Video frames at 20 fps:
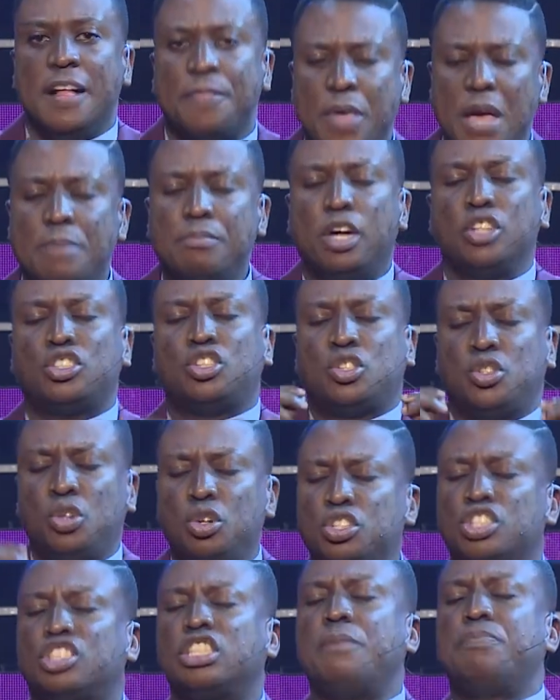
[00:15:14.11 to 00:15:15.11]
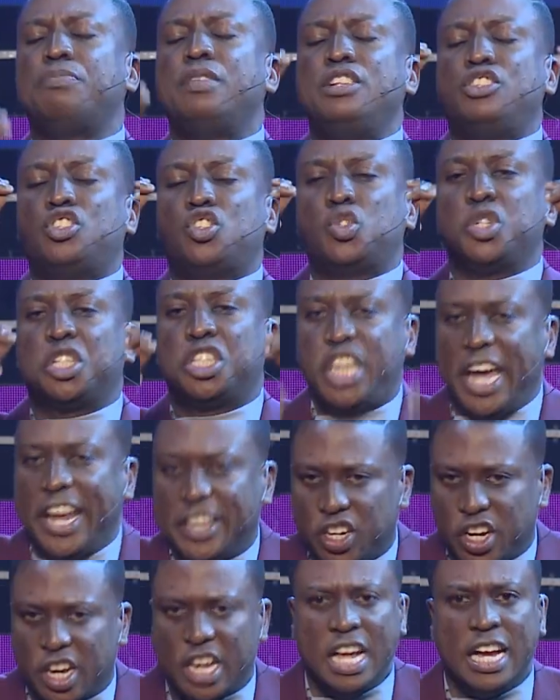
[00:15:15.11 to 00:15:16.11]
They must do something
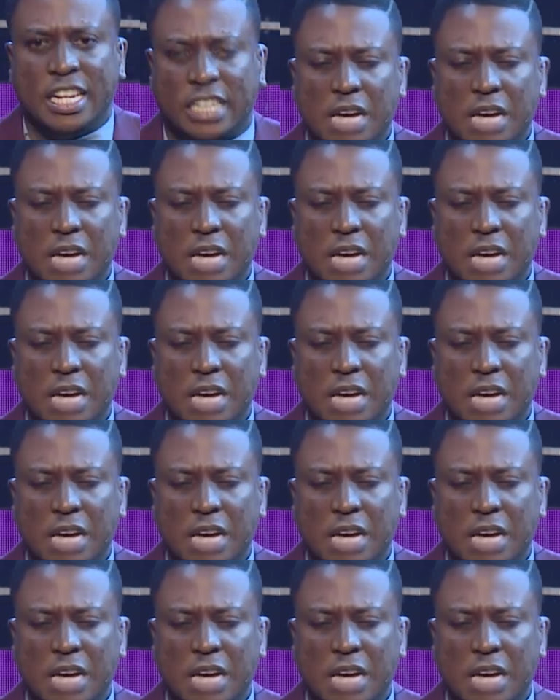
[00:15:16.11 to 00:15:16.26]
strategic.